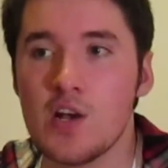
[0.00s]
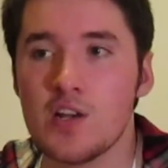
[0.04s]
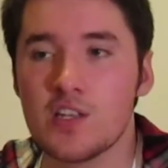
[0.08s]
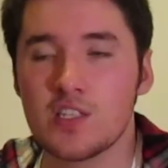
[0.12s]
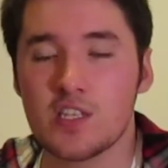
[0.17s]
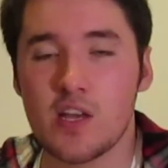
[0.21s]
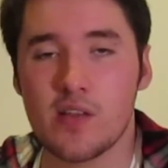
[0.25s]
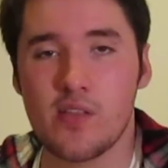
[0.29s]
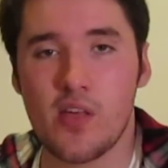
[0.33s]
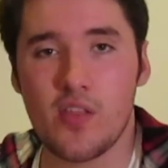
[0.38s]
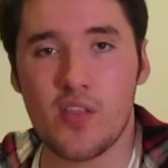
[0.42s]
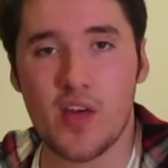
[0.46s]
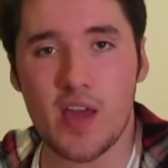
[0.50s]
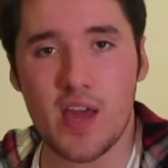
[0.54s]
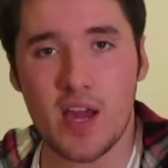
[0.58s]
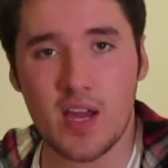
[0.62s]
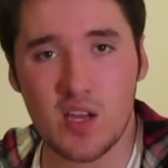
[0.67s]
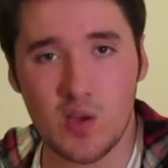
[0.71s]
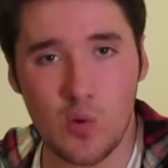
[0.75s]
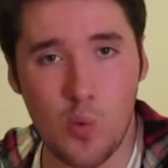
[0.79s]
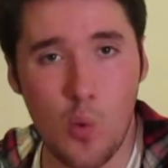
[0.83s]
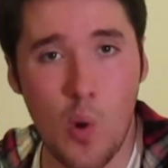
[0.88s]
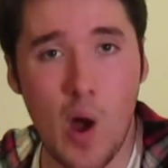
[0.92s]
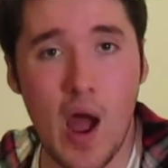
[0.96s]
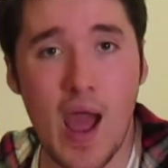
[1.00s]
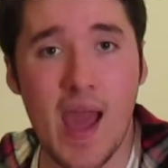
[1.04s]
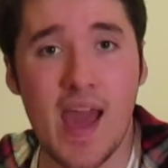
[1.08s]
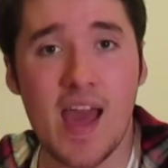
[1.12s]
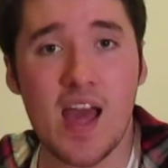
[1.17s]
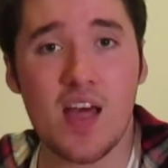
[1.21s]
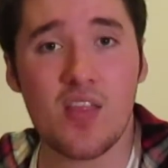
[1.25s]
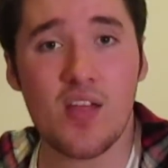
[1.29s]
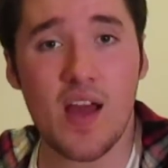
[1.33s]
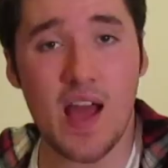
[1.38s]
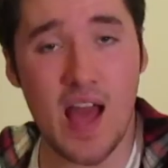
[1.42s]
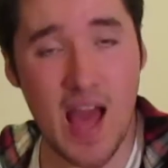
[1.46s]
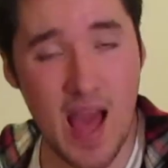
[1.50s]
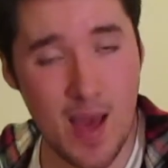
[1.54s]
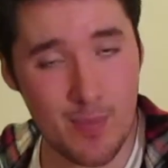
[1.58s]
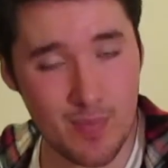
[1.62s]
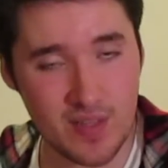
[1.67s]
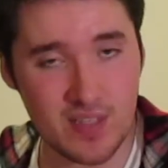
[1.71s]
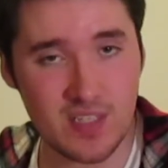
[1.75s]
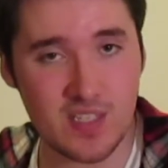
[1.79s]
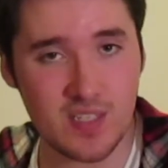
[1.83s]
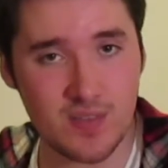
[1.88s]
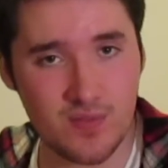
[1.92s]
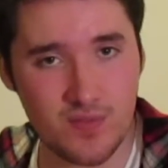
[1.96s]
so that they acquire the
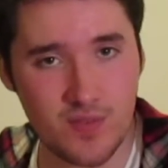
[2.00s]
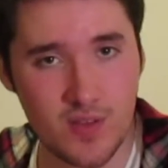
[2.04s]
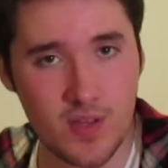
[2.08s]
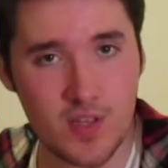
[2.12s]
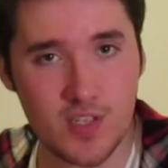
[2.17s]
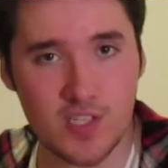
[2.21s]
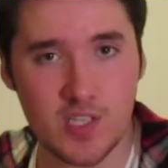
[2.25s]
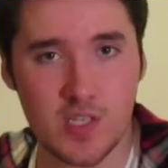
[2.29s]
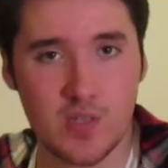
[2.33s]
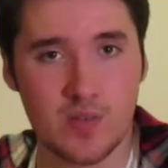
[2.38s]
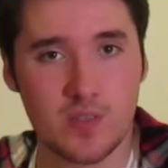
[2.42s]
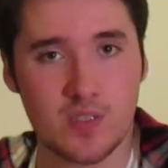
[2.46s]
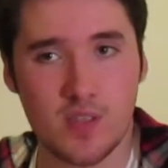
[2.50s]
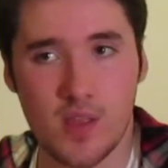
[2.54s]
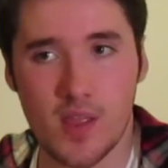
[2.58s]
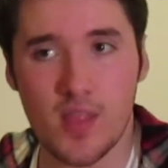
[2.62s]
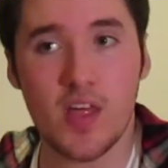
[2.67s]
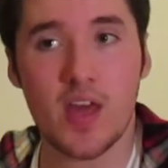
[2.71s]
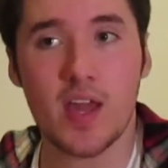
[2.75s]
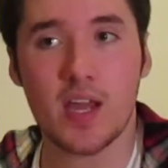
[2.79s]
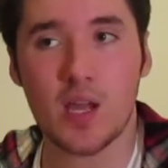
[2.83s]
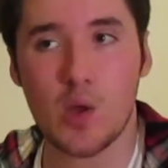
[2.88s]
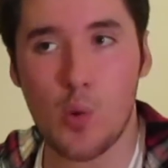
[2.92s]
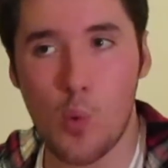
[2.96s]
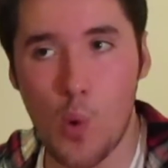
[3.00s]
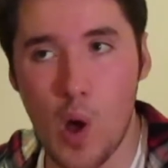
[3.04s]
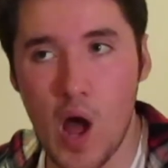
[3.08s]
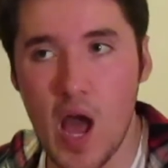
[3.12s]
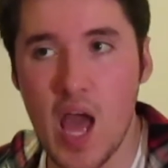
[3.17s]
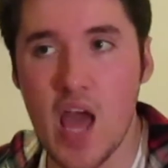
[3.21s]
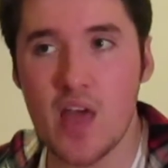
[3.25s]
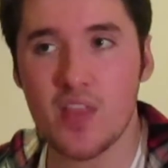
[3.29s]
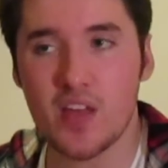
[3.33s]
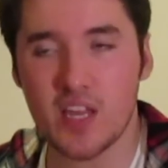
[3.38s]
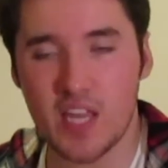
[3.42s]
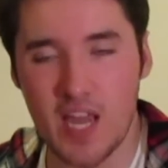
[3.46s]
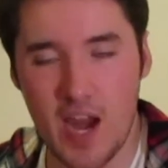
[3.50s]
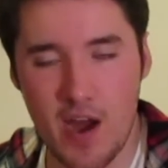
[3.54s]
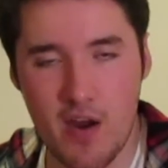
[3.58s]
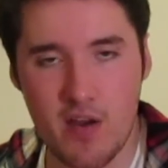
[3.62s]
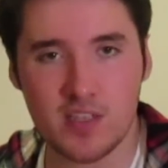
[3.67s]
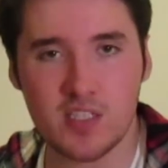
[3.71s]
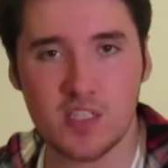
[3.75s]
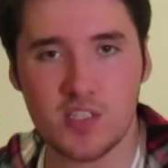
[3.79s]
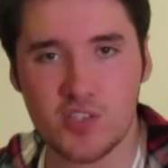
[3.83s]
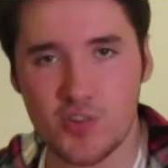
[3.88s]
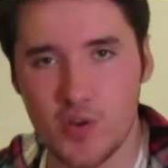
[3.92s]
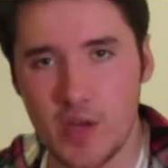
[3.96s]
habits of virtue, so that they acquire the
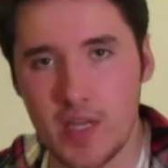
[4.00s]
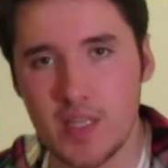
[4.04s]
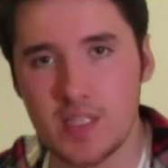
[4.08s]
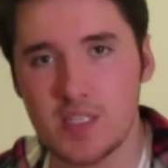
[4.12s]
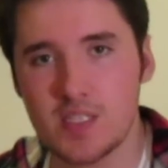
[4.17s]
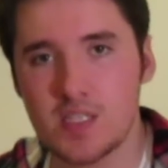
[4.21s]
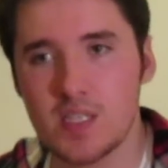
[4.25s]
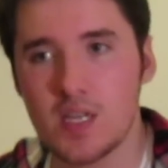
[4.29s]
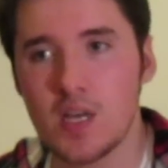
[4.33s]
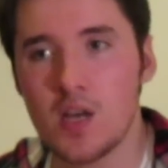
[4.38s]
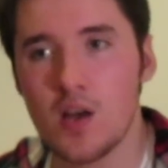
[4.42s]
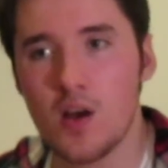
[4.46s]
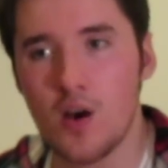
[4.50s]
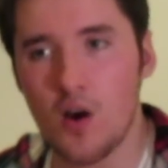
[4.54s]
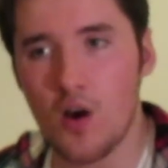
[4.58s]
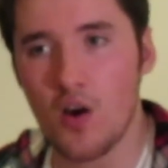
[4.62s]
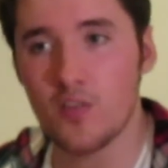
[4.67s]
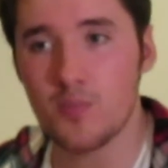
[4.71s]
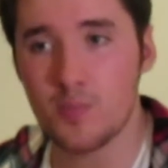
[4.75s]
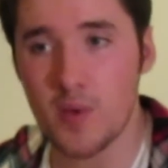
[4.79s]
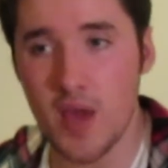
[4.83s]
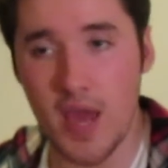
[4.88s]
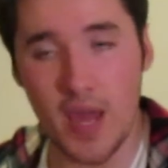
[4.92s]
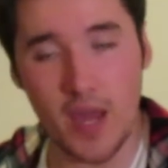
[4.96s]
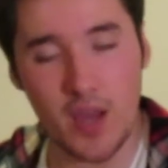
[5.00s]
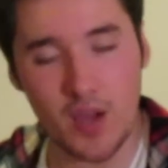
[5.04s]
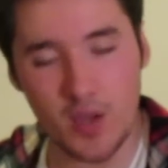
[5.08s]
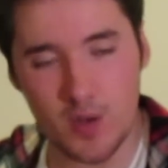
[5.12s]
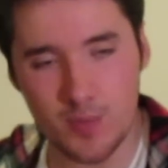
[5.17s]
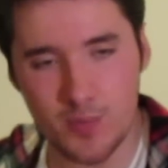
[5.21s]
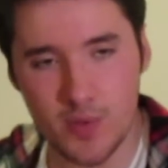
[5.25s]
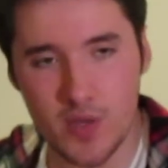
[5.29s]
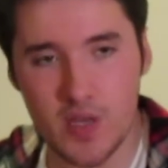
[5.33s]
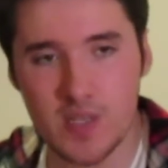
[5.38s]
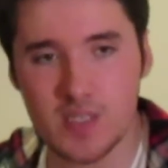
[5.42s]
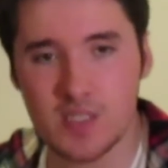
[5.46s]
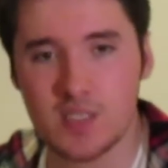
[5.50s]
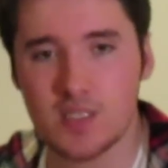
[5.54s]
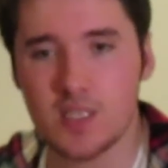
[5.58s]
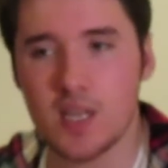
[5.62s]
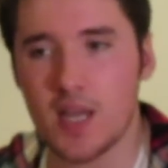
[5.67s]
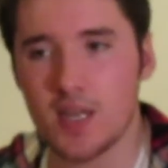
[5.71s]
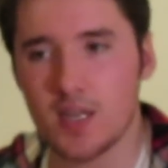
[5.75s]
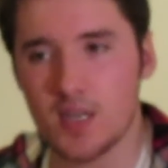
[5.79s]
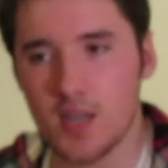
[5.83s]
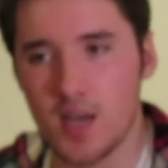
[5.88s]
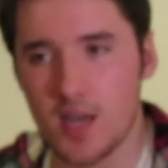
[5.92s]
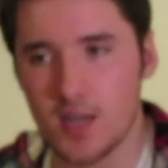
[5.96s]
character traits of being a good person
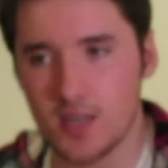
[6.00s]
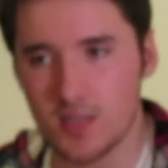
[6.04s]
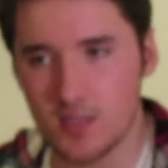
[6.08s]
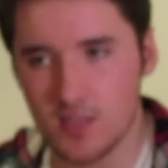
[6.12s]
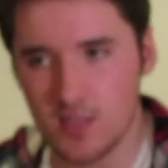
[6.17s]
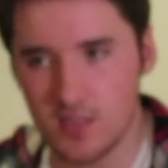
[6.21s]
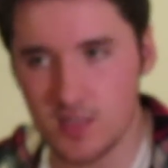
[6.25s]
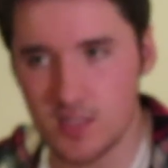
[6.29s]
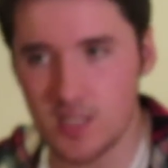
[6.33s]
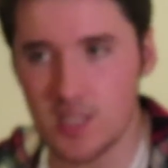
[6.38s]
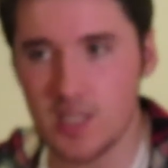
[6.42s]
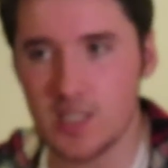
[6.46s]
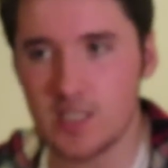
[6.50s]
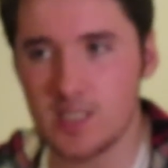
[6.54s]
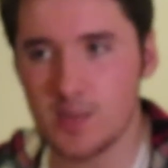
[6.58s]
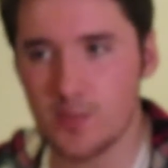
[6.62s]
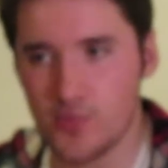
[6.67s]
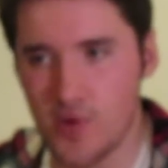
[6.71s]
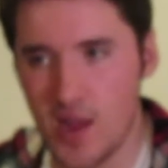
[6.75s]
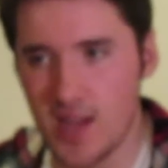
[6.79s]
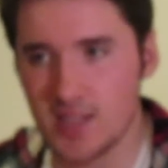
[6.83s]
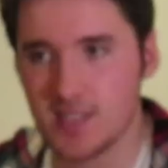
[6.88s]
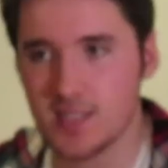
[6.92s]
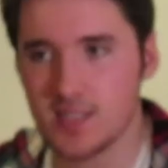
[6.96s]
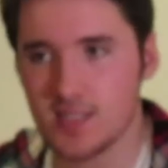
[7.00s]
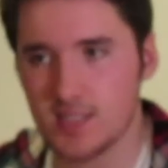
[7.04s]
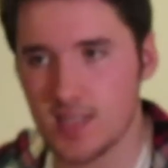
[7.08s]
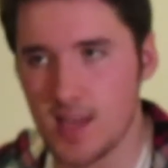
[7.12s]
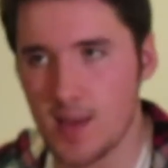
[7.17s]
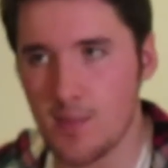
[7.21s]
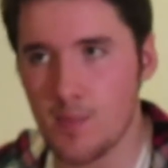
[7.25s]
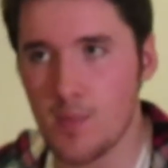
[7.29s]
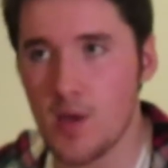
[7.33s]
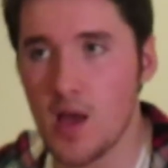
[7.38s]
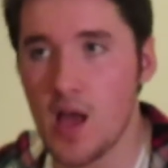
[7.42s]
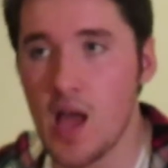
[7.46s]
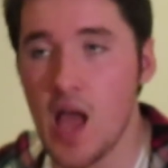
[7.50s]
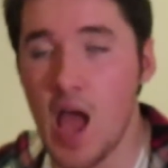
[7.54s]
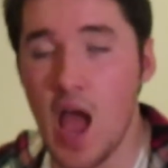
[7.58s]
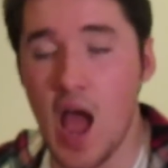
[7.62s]
and continue to practice them.